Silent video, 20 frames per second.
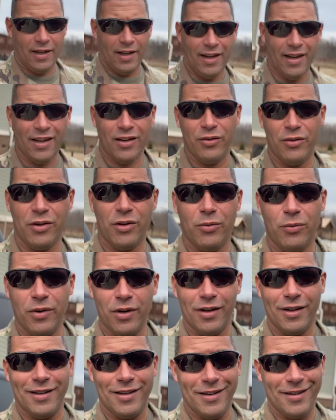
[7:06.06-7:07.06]
I gotta go into
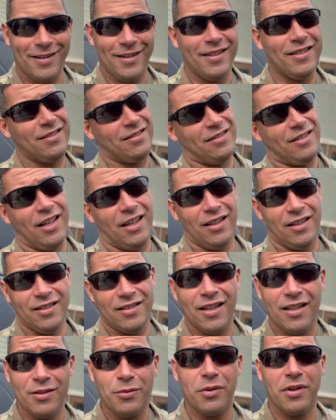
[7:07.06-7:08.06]
work. At least
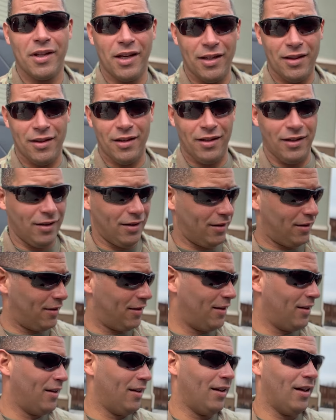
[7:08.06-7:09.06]
that's what they think.
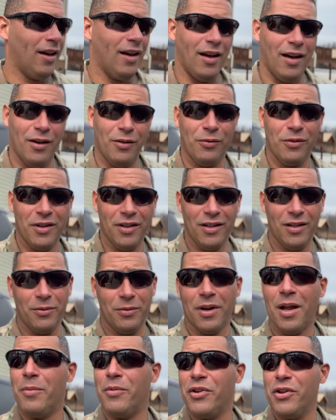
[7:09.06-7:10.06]
Really
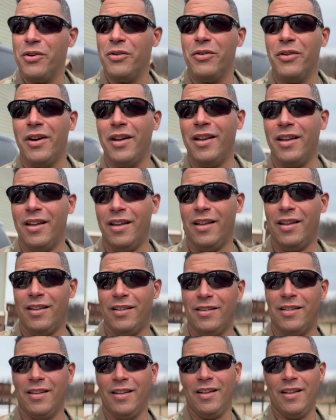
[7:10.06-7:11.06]
what I'm doing
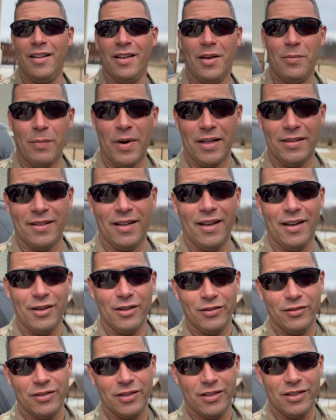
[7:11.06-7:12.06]
is about to head
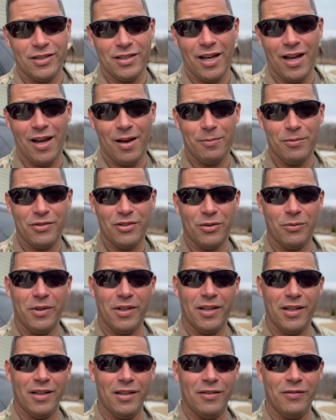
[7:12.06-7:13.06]
over to the shop so we
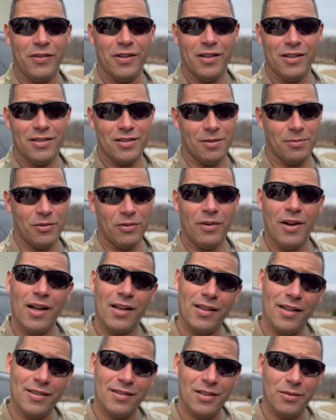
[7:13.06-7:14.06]
can finish up the rock
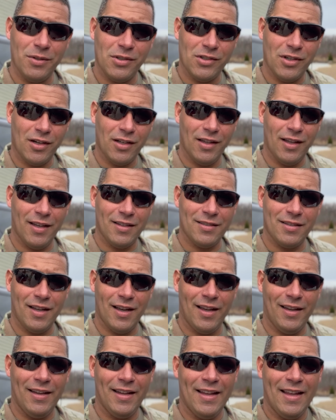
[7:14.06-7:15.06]
lights that we started last
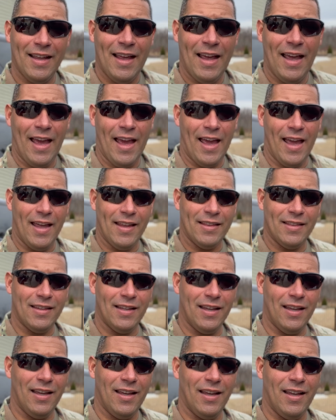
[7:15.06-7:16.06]
night. And
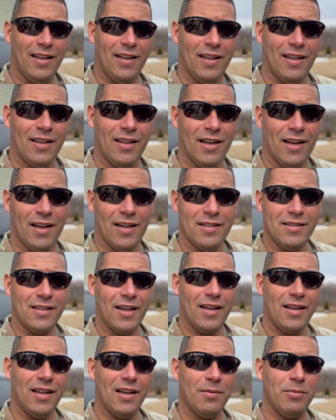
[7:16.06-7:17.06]
then
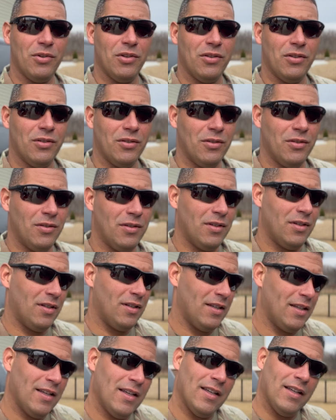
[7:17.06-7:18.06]

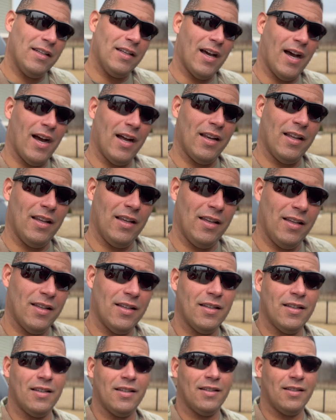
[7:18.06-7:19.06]
JW, Donnie,
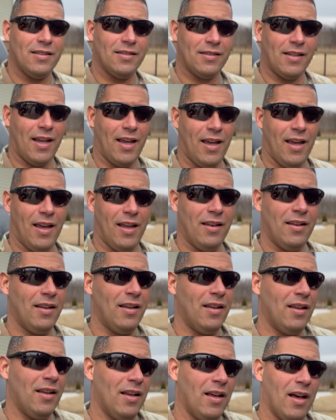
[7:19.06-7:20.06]
Stan,
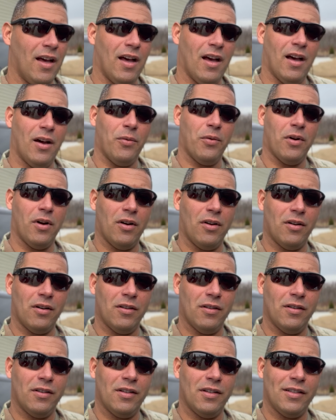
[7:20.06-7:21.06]
we're all
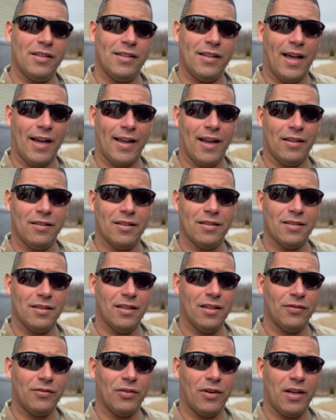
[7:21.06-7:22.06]
gonna knock out this
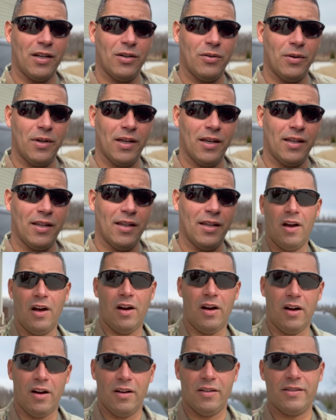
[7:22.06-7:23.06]
lift right quick.
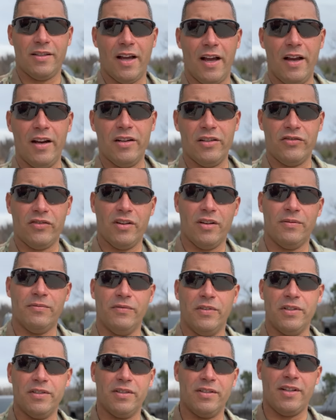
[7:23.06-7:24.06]
Our tires from
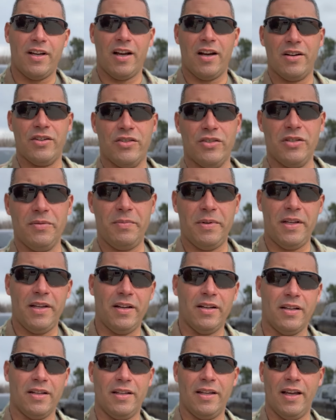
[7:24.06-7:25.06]
Versatire should be
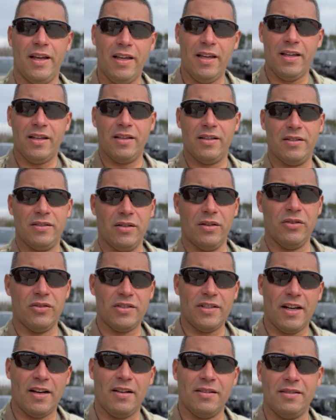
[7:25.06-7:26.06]
here today. So
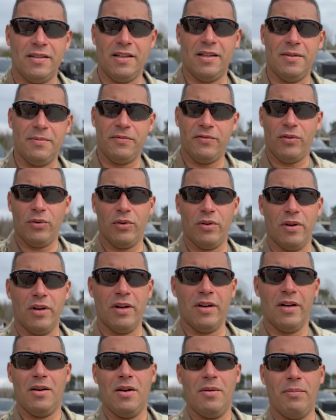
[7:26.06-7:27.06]
shout out to them
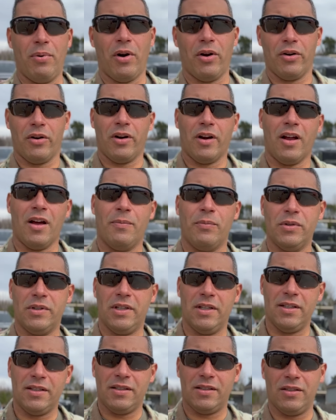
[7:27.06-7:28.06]
for partnering up with
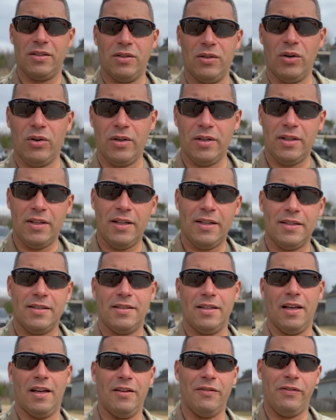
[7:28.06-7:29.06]
us on this
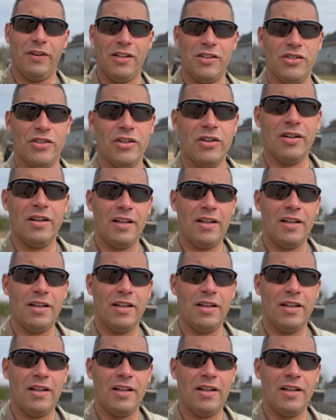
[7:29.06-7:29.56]
venture.